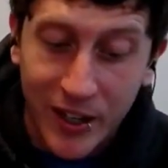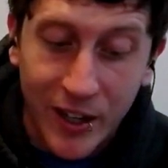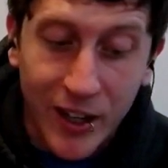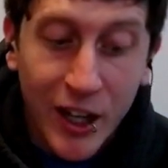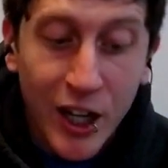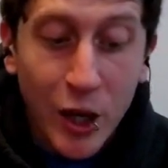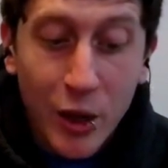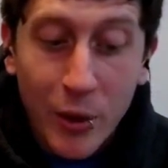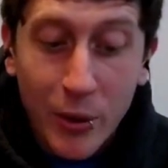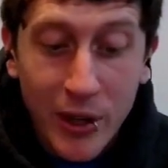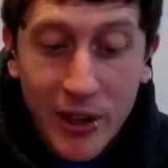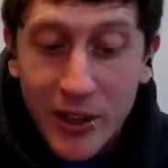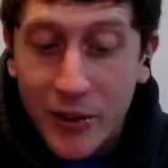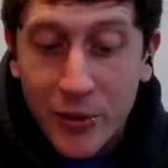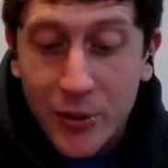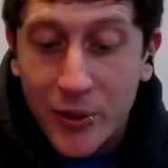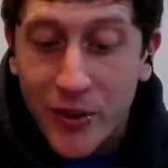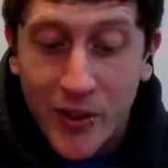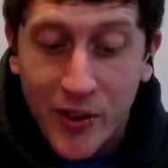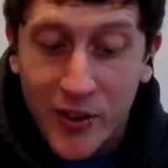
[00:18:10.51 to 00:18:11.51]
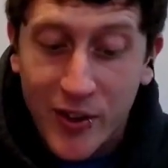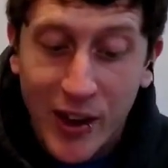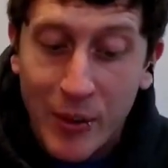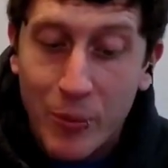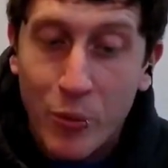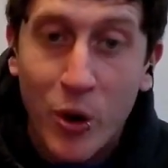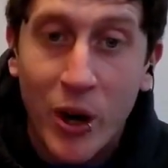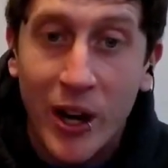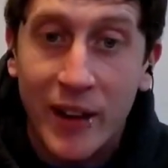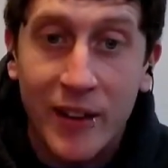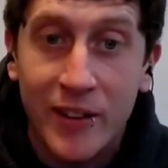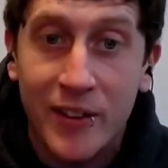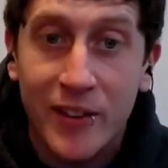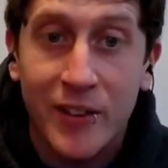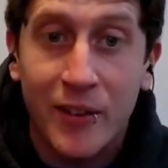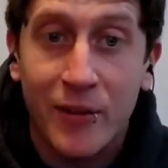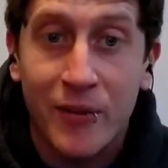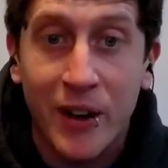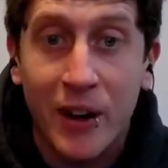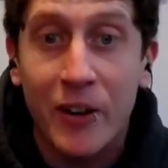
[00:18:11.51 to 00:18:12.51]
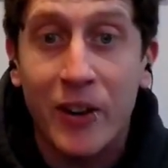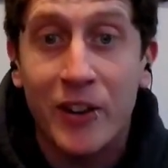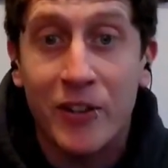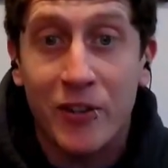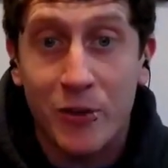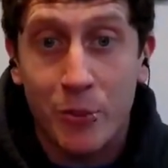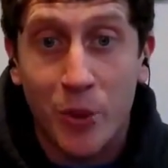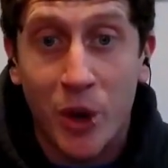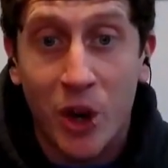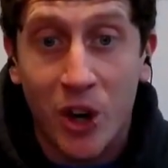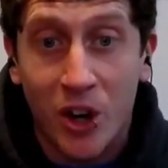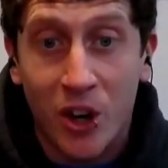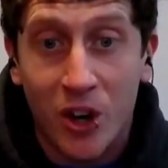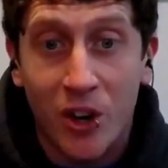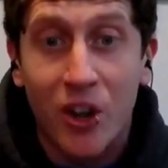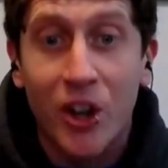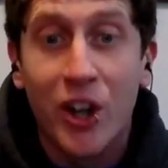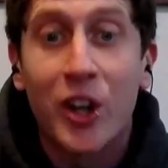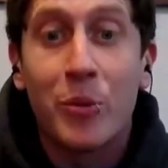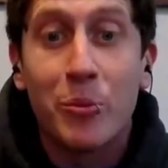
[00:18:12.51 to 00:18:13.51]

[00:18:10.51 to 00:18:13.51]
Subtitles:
I mean, this was the same way. This is a very small